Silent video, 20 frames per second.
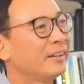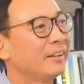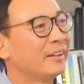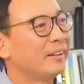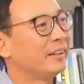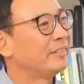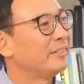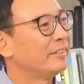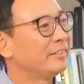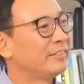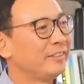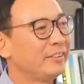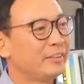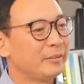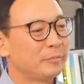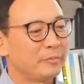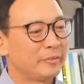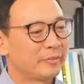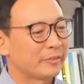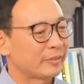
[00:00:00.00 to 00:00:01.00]
yeah. It just
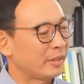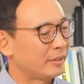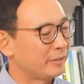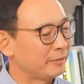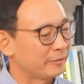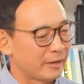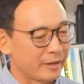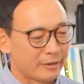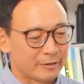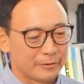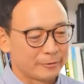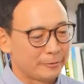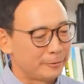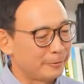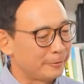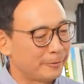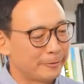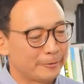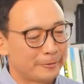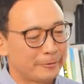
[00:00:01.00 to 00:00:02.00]
seems kind of
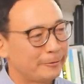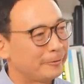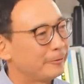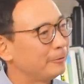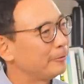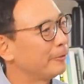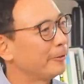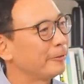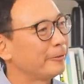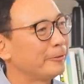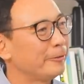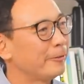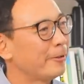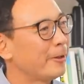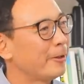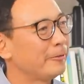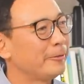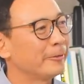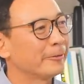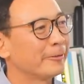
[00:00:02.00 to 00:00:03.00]
counterintuitive for us to
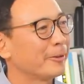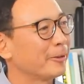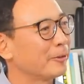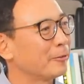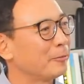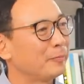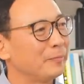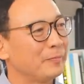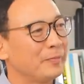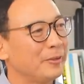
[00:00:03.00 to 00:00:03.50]
do that. It feels like